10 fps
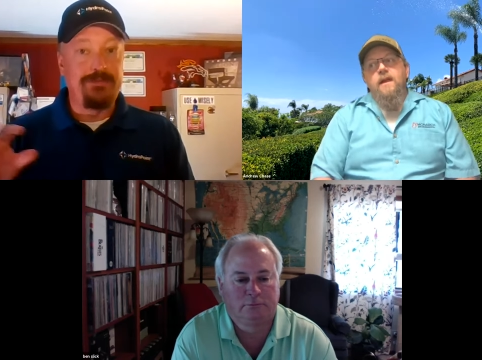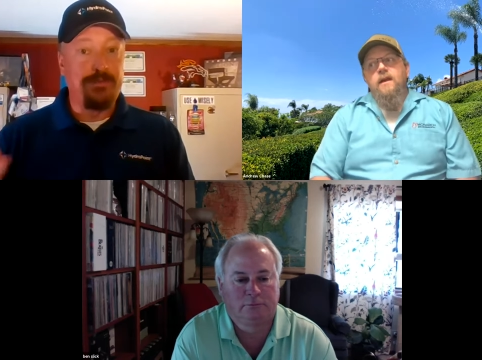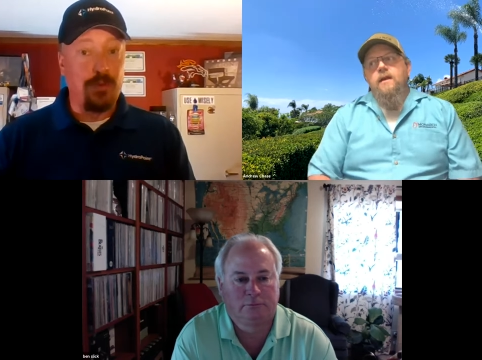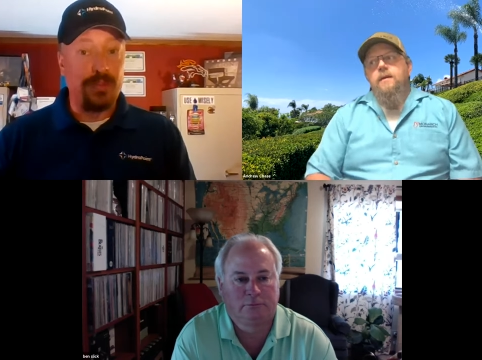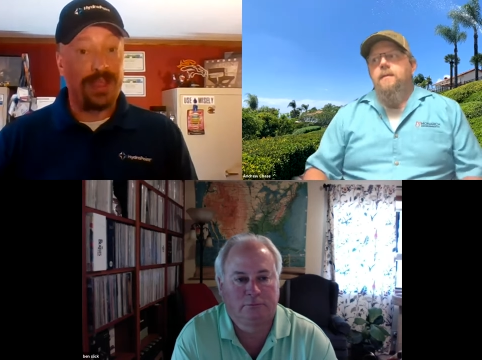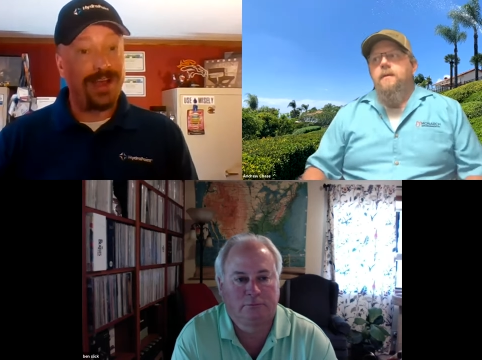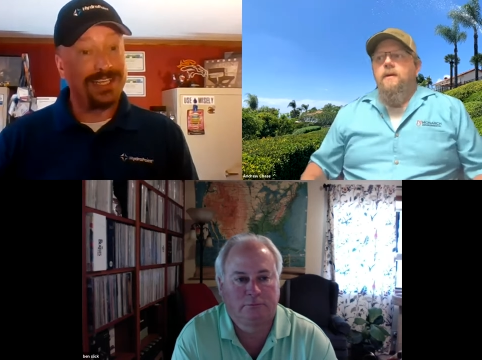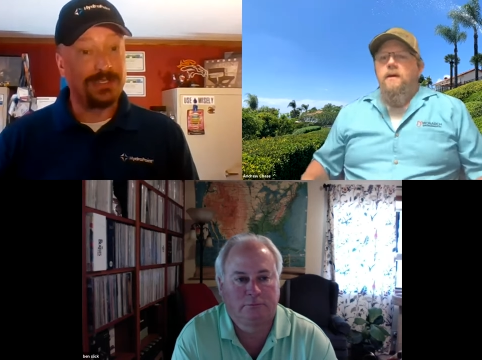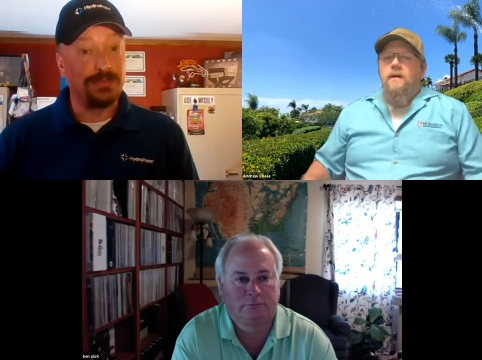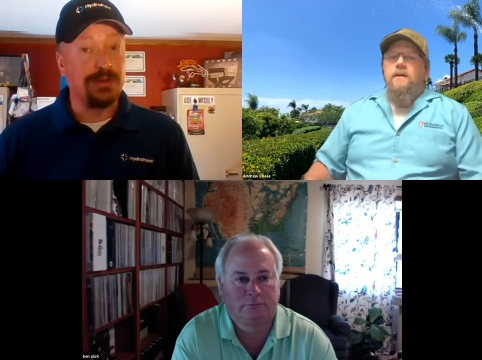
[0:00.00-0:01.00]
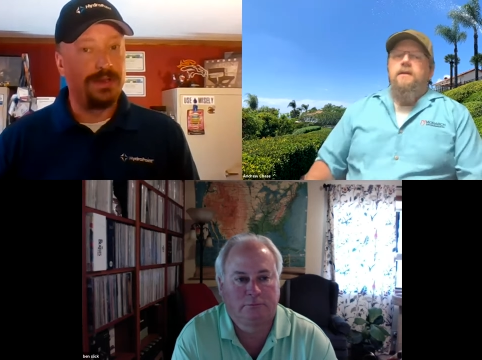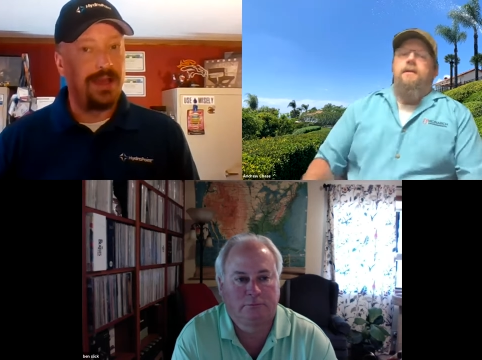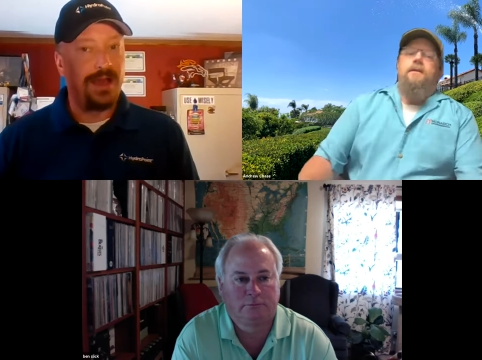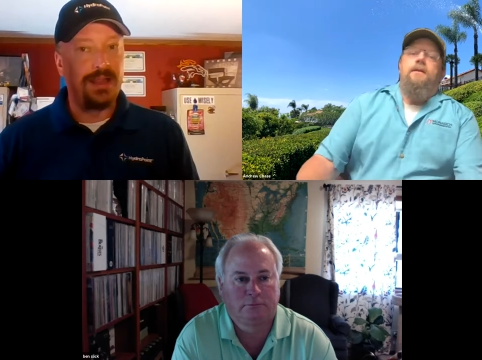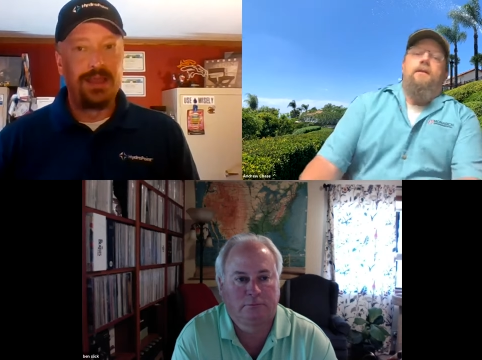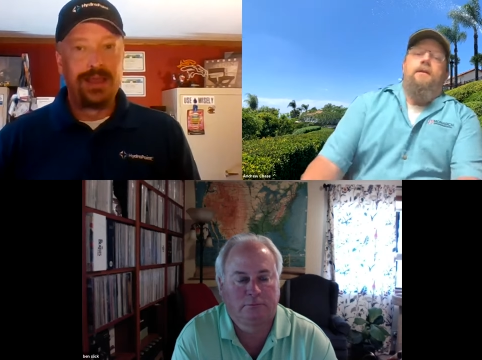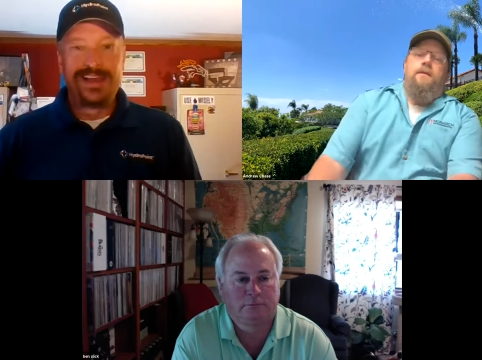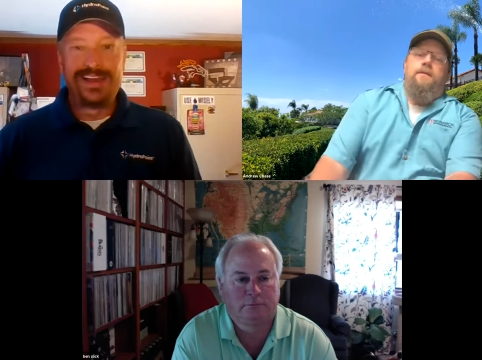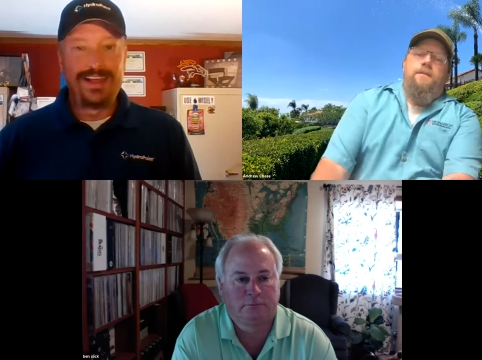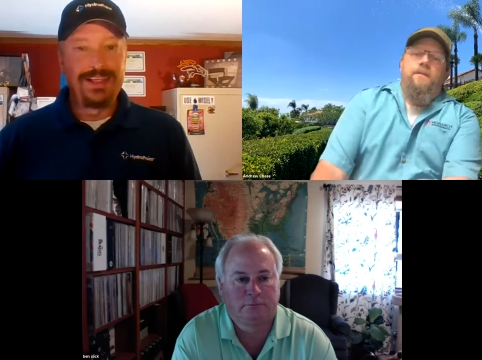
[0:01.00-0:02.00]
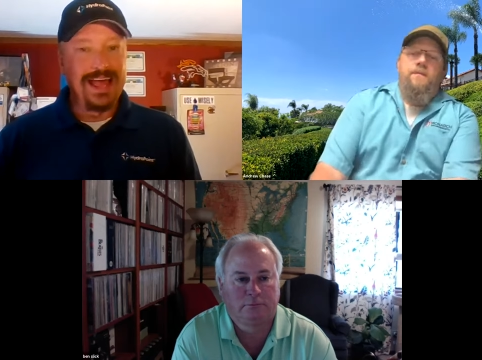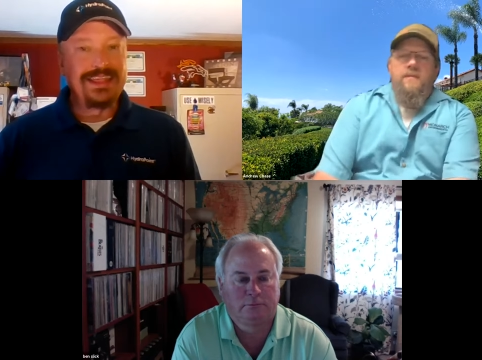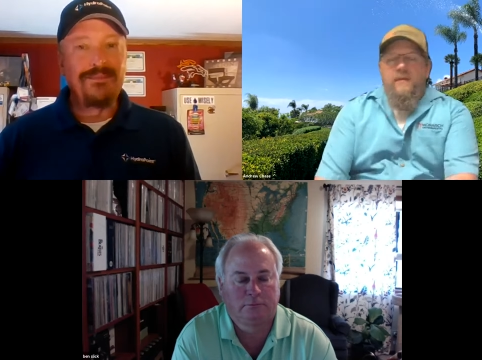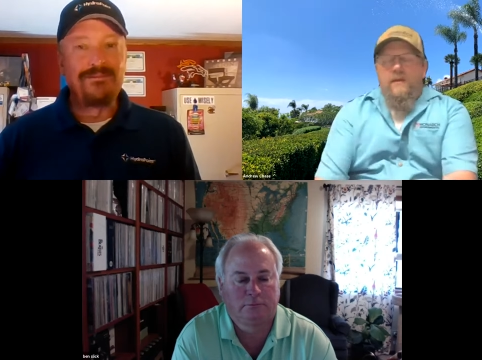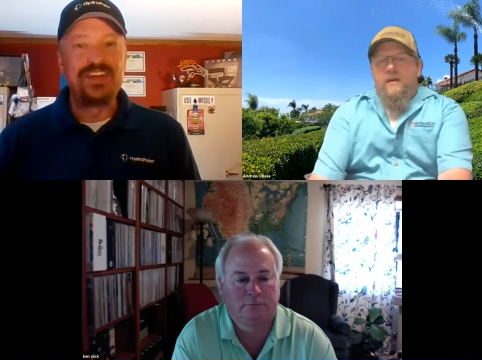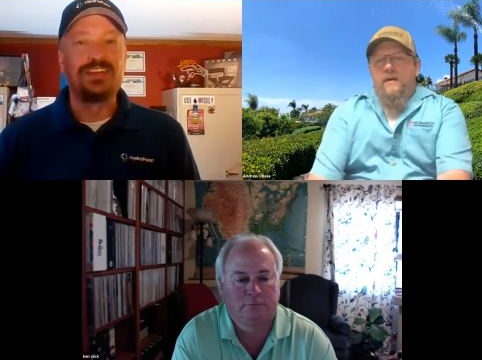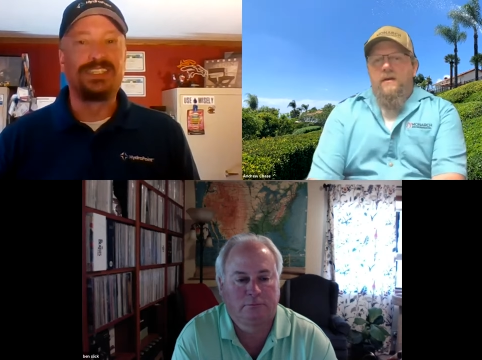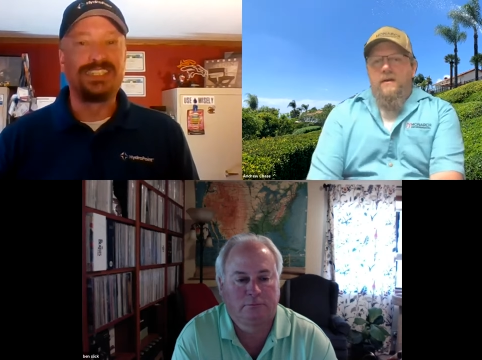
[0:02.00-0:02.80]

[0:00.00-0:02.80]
Speaker 1: for the customer and not uh, let them feel